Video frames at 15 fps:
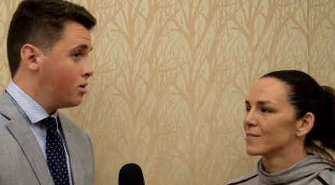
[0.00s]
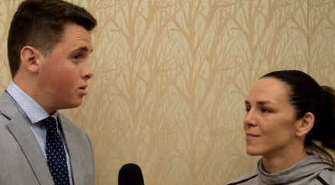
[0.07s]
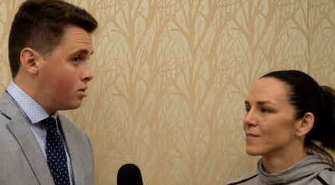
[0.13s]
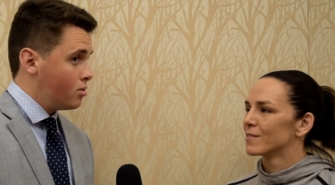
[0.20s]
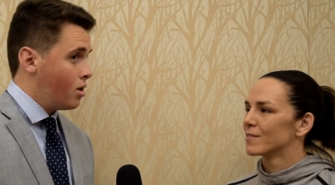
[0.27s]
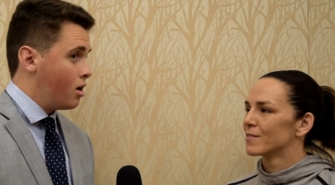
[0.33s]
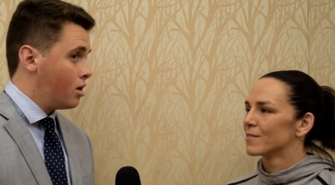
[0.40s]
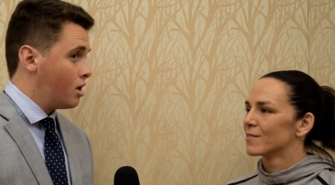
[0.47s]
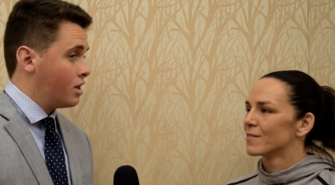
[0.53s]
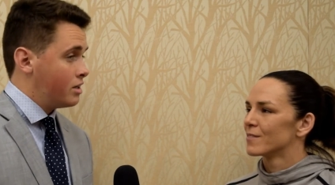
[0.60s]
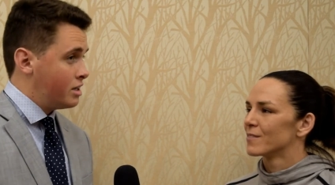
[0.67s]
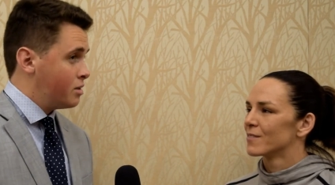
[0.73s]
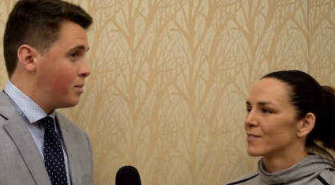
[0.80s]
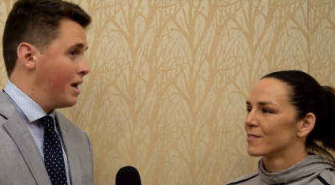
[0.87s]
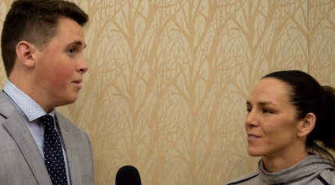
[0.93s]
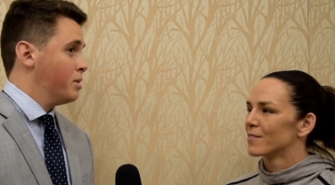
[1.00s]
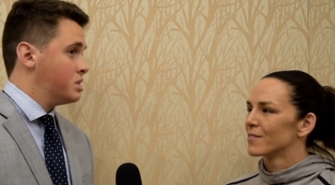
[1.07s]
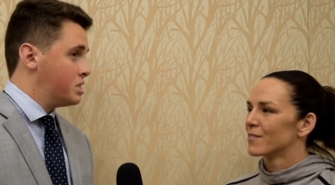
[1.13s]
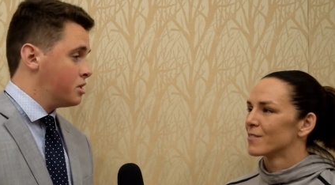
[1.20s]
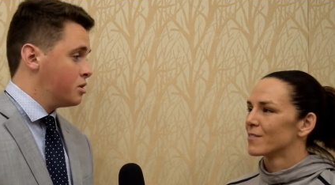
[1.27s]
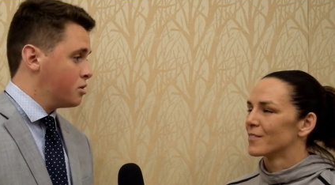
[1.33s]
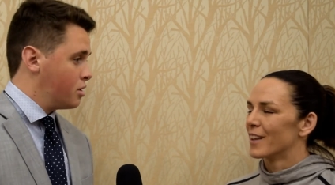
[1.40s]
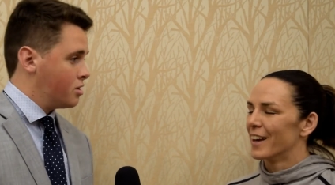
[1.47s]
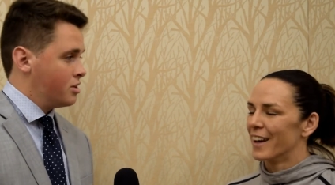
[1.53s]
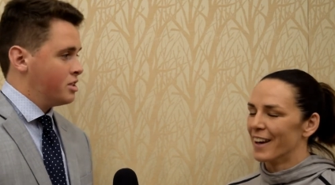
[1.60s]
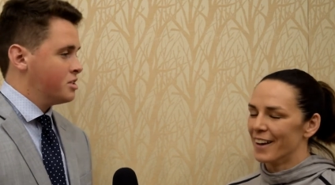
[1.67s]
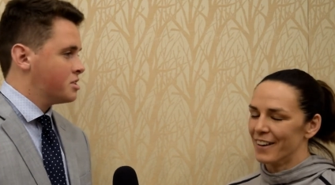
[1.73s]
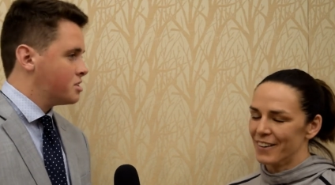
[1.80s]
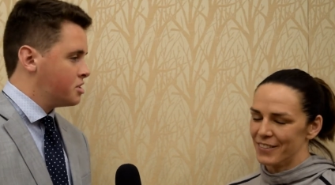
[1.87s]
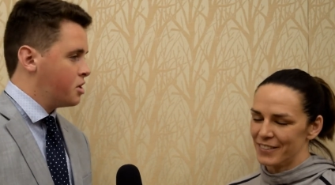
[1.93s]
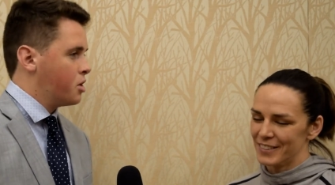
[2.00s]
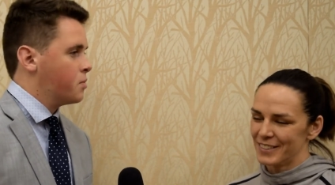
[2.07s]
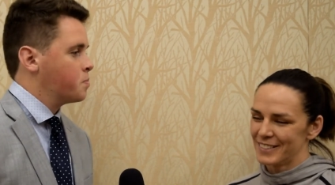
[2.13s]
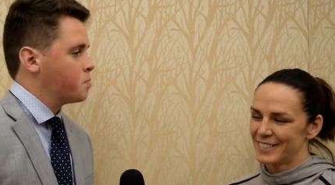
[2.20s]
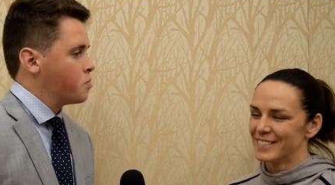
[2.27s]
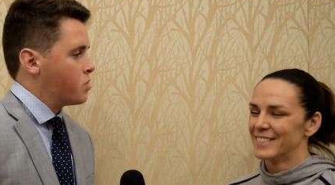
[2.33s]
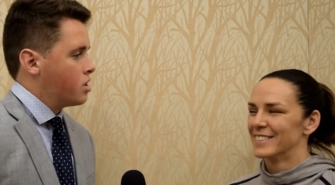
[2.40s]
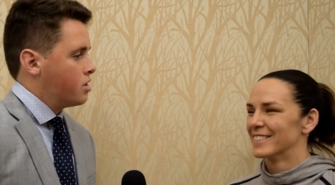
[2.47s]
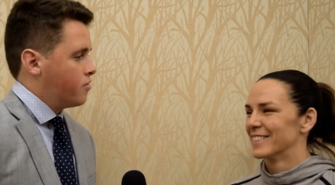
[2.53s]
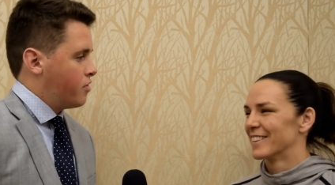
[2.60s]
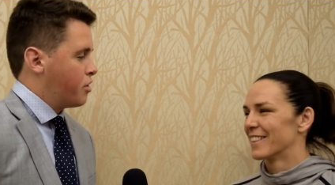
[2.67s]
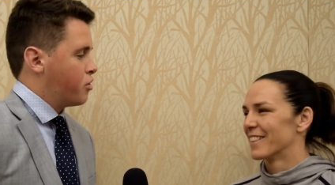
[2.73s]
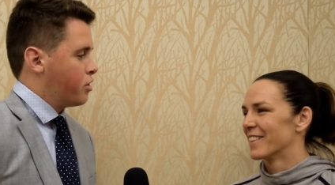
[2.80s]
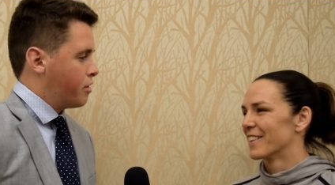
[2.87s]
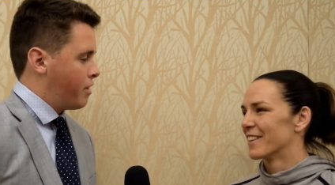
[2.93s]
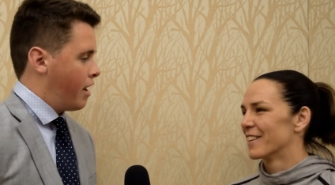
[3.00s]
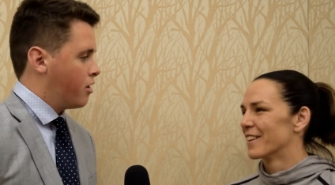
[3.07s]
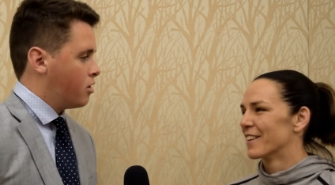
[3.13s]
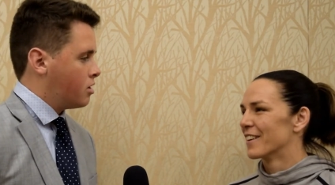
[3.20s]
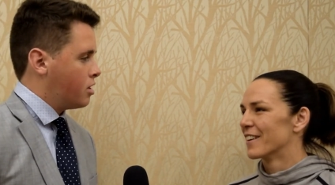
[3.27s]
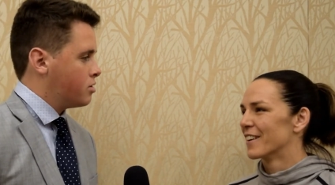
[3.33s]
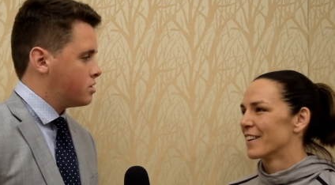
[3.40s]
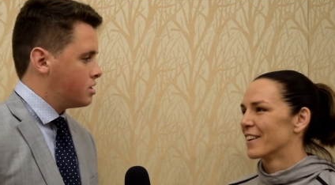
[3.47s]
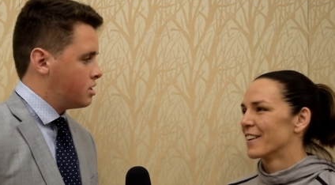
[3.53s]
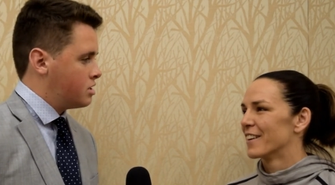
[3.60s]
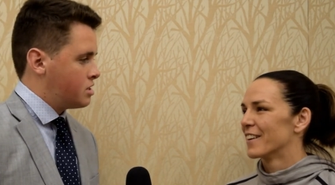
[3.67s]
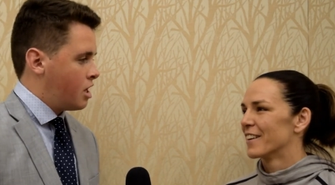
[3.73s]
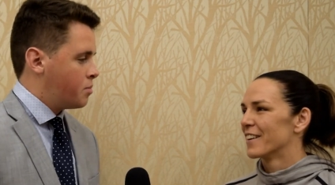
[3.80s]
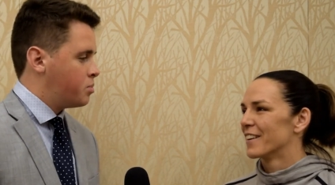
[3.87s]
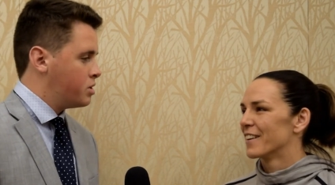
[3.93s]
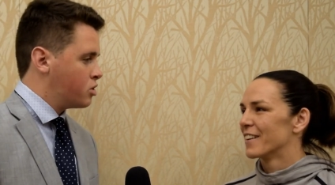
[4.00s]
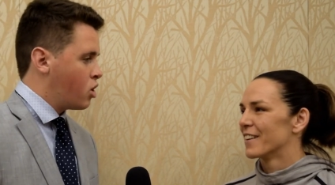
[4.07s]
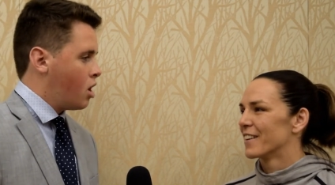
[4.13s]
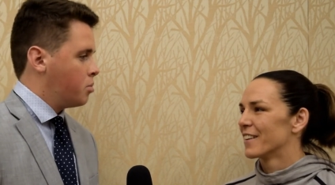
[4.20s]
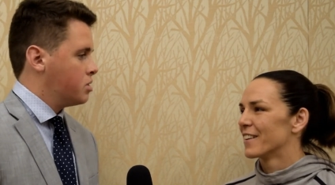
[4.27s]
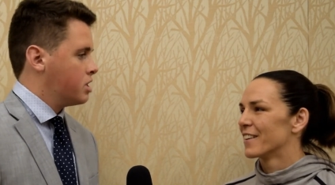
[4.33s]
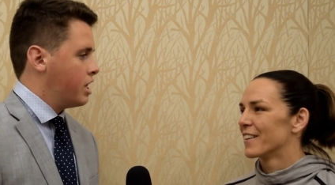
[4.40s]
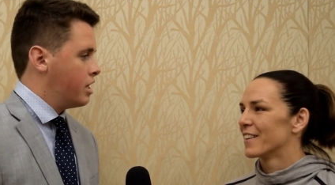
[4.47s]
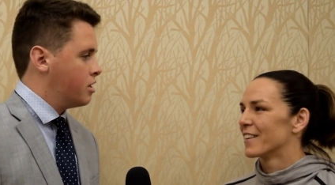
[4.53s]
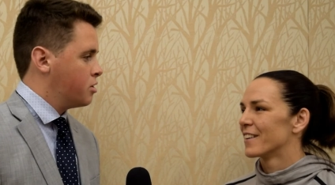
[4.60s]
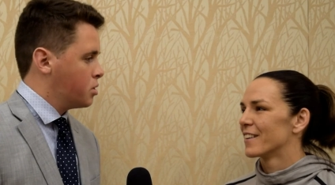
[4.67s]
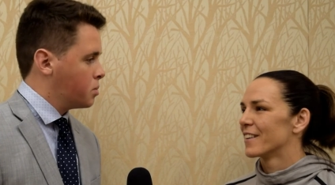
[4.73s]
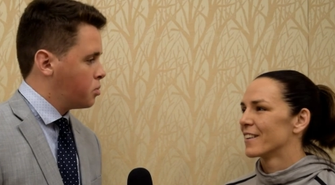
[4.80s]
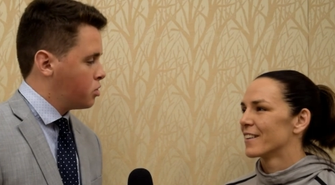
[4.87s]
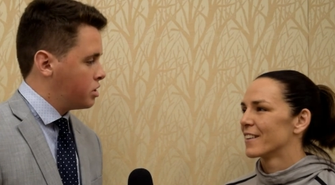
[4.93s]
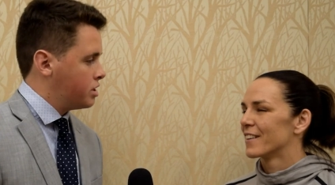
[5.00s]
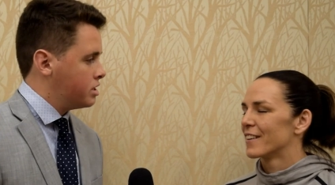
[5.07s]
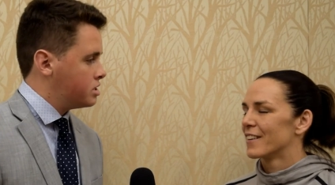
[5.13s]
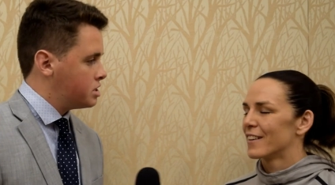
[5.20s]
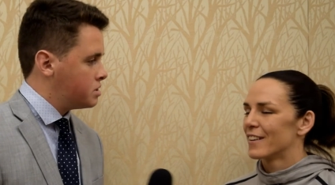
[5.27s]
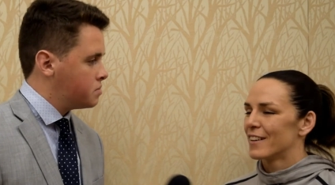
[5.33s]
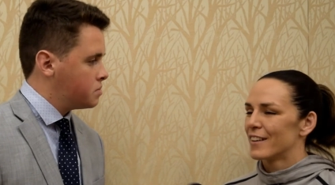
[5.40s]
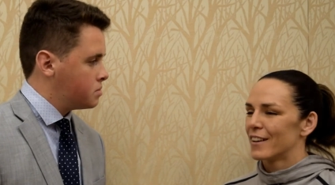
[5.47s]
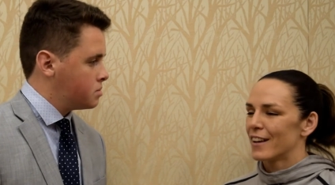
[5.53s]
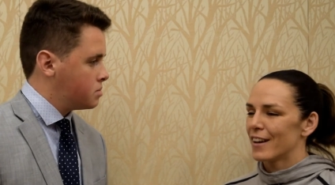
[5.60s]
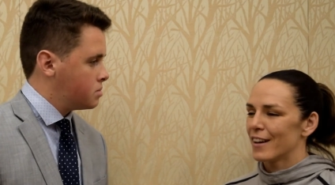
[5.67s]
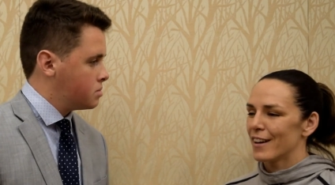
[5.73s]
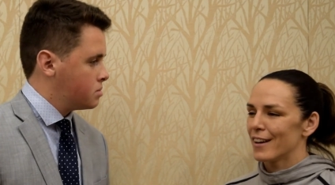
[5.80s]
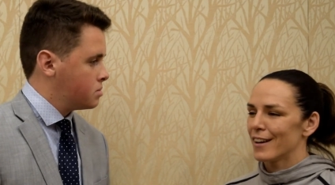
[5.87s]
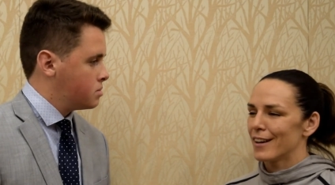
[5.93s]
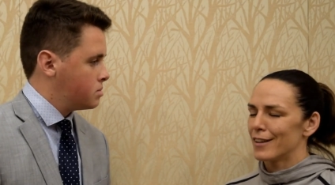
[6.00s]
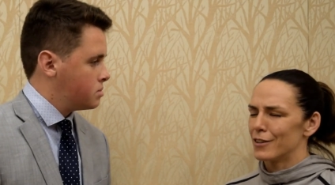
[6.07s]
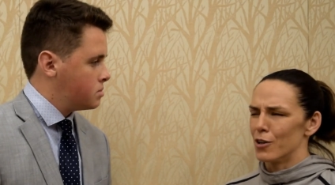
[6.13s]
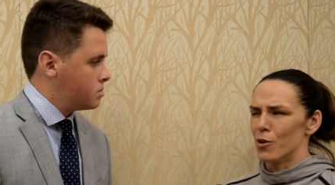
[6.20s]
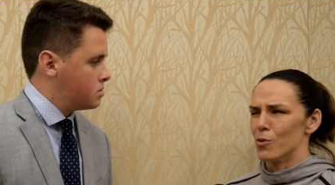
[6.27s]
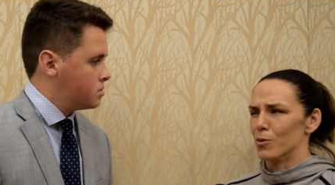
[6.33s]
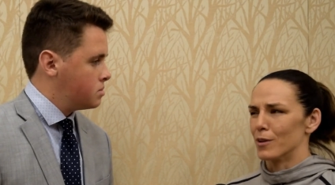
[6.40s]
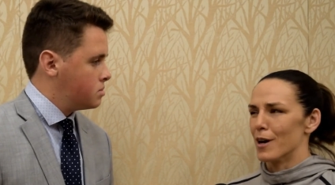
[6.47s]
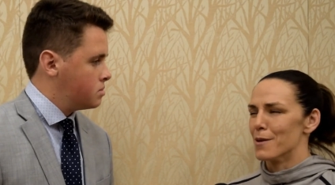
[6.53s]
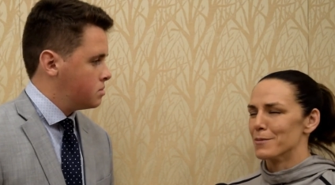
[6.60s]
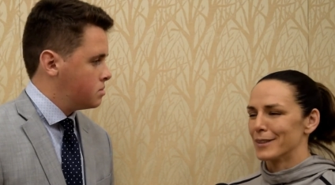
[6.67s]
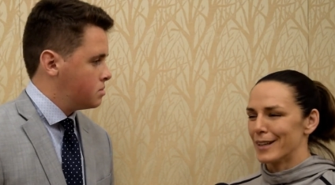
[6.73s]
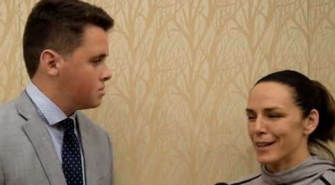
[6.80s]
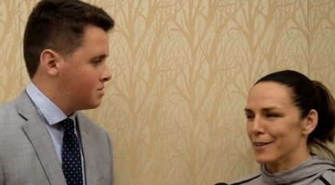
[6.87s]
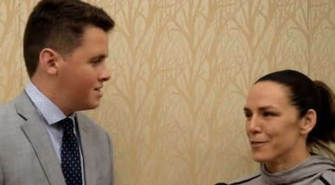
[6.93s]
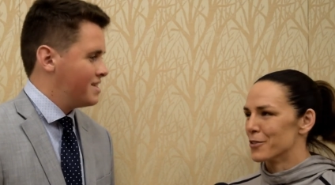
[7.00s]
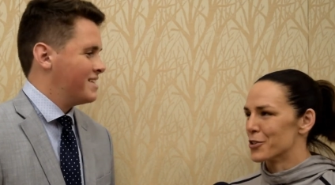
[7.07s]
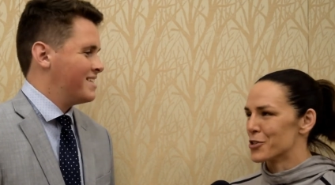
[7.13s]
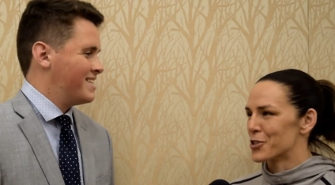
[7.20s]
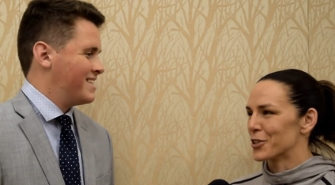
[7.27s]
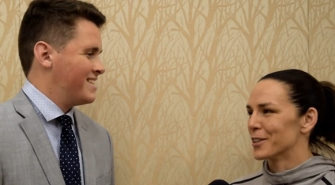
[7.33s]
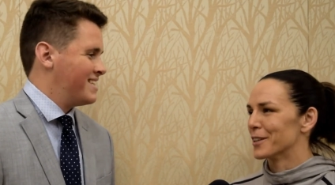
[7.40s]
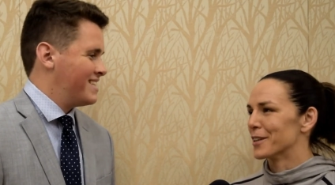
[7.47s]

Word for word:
Speaker 1: Well, I need a babysitter, at least you know, figuring that all out. Has that been complicated or pretty easy?
Speaker 2: Uh, no, complicated for sure.